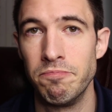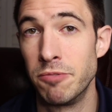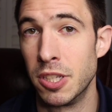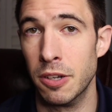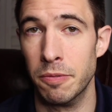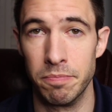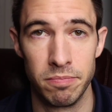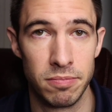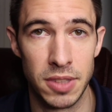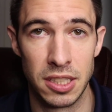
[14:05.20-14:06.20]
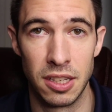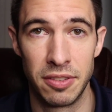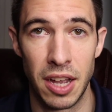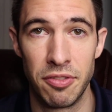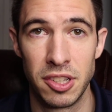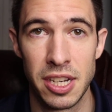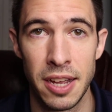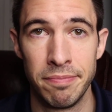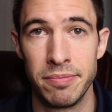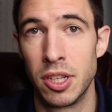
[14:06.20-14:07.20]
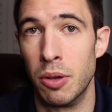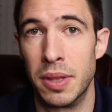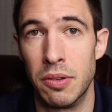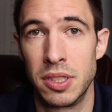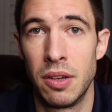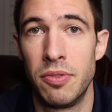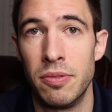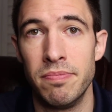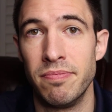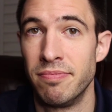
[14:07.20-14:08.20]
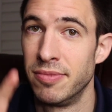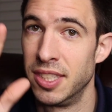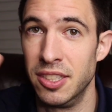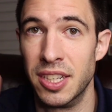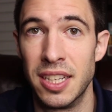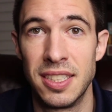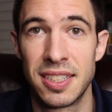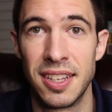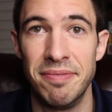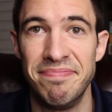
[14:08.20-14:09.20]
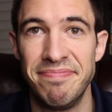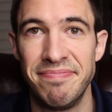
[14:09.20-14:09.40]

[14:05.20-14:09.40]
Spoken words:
So that's all I've got for today. Hope that was helpful. See you guys next time.